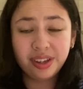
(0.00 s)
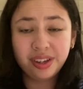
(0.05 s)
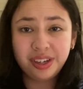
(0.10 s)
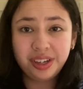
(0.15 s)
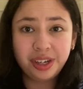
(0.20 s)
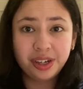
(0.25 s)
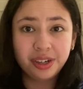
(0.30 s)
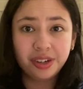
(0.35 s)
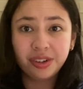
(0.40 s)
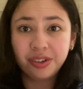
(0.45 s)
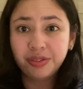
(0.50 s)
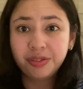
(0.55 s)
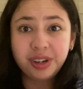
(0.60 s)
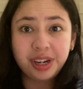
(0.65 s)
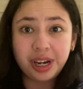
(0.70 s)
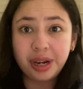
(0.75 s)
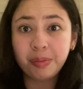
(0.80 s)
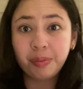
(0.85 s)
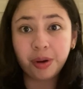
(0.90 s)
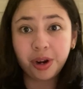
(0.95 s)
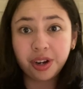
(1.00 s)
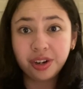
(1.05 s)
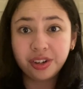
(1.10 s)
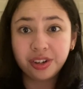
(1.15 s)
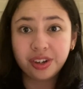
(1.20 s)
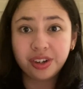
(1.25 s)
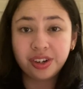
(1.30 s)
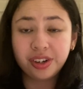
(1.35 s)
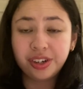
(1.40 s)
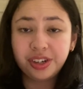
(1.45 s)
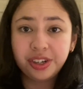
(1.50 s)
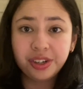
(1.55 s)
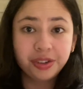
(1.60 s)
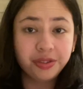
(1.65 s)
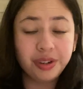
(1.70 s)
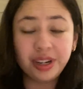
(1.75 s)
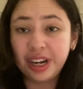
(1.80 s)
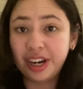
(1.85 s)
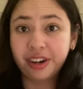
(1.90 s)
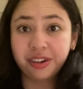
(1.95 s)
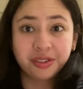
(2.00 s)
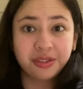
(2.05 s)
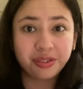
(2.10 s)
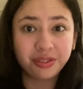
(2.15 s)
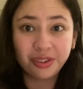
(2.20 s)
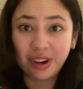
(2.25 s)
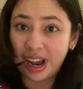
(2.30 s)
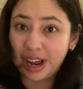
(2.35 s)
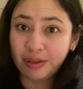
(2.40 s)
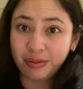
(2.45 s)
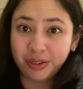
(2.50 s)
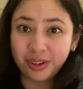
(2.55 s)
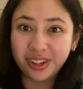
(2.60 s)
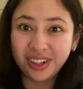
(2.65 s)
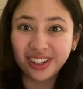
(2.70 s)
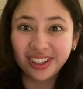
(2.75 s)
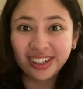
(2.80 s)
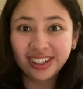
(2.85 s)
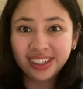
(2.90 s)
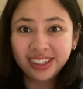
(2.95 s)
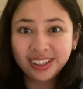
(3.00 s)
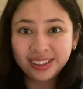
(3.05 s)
your reading partner, your reading rival.